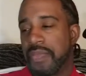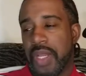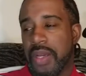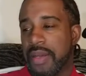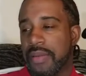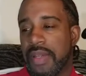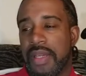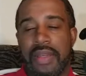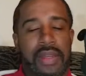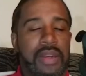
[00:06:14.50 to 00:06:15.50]
All right.
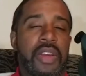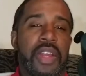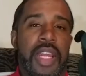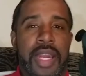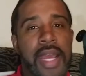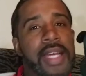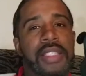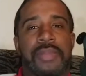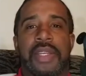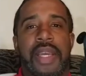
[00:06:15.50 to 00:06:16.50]
I know you didn't
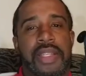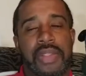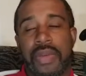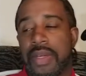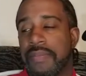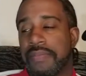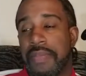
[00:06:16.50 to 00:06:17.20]
ask, but guess what?